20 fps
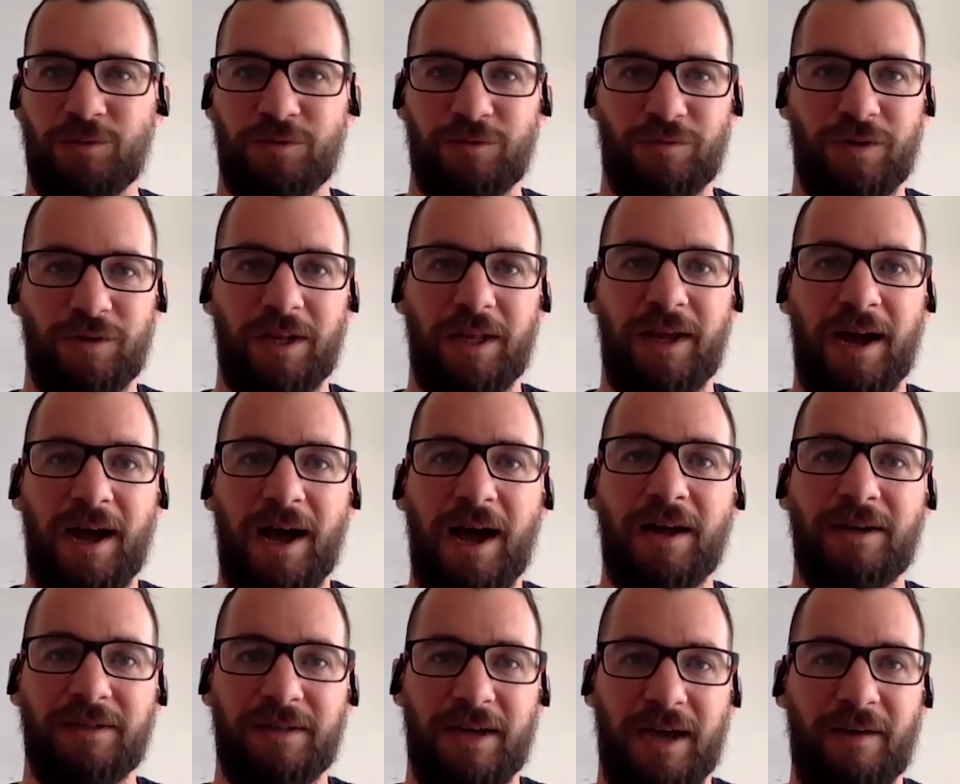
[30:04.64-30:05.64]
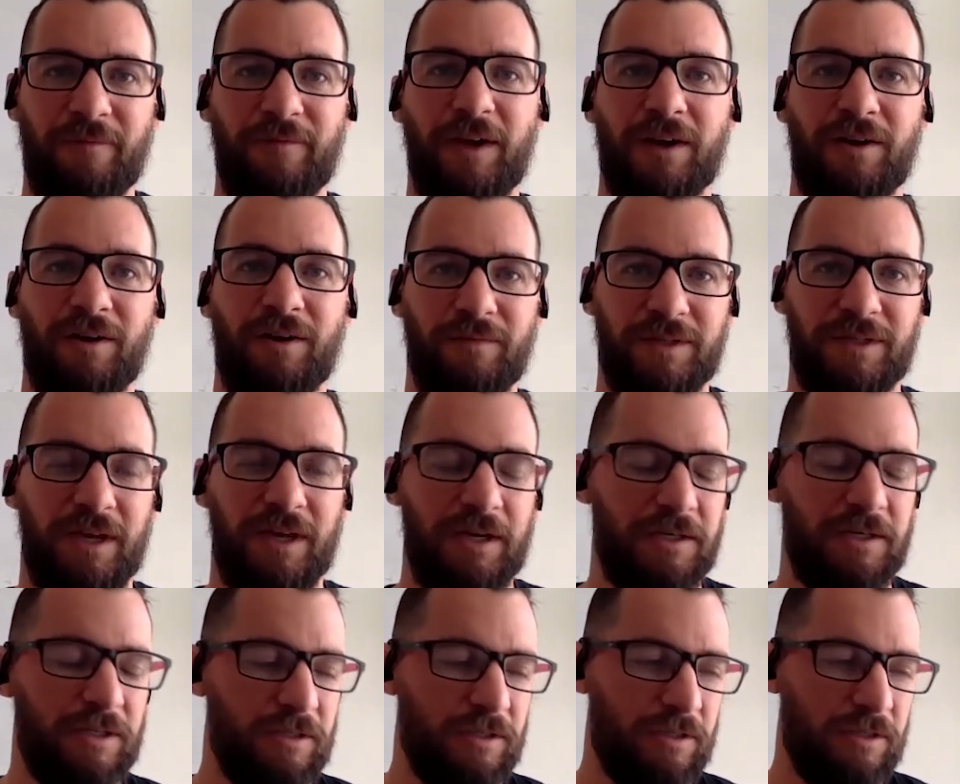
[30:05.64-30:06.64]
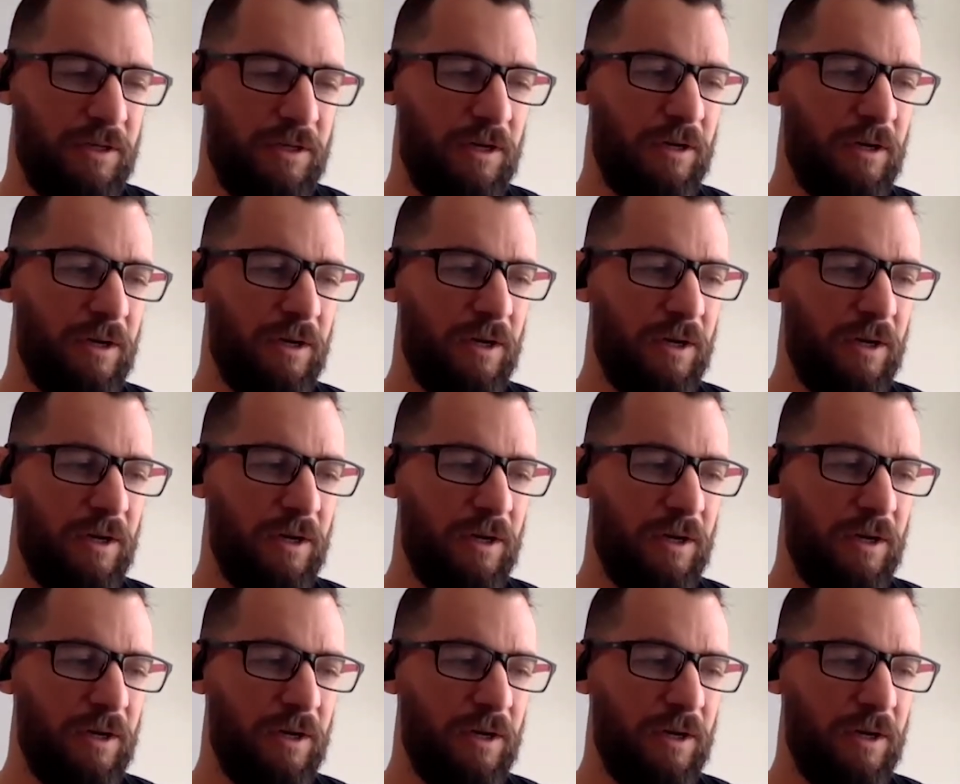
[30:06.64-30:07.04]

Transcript: was really hard to have that conversation. So,